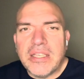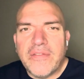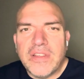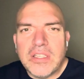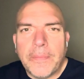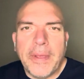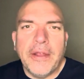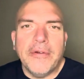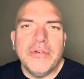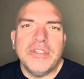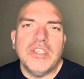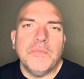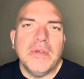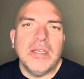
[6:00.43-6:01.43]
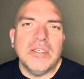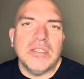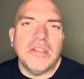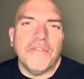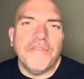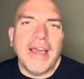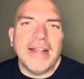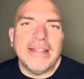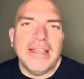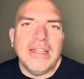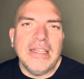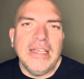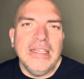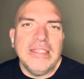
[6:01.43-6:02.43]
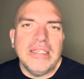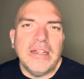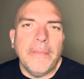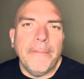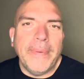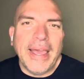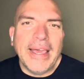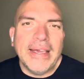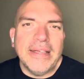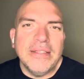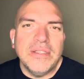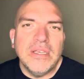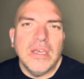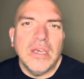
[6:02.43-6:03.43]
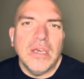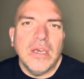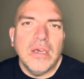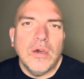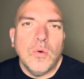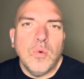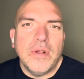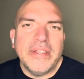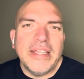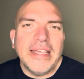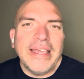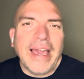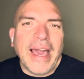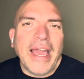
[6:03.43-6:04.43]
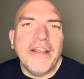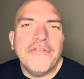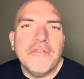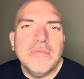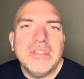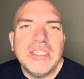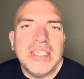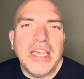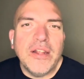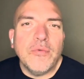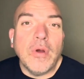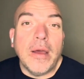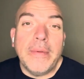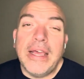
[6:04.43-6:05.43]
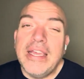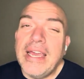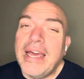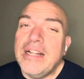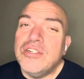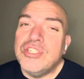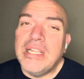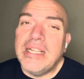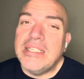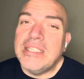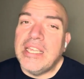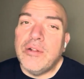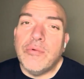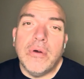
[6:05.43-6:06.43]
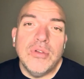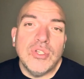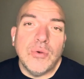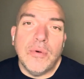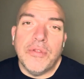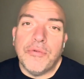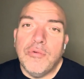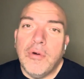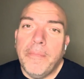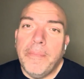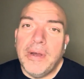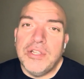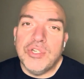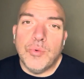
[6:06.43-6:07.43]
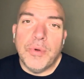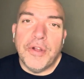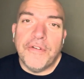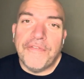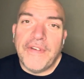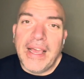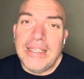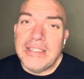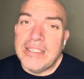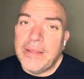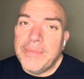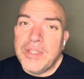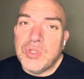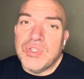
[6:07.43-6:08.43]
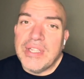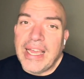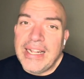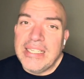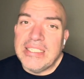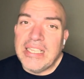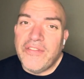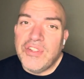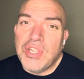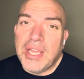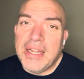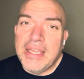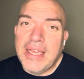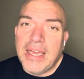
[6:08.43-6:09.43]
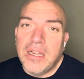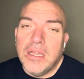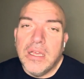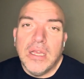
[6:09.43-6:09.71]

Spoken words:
of his appearance, it's because of the fact that he's in a band with the guy from Skid Row. Now, you got to understand, Skid Row is going through a bunch of weird phases. I mean, this was 97, 98.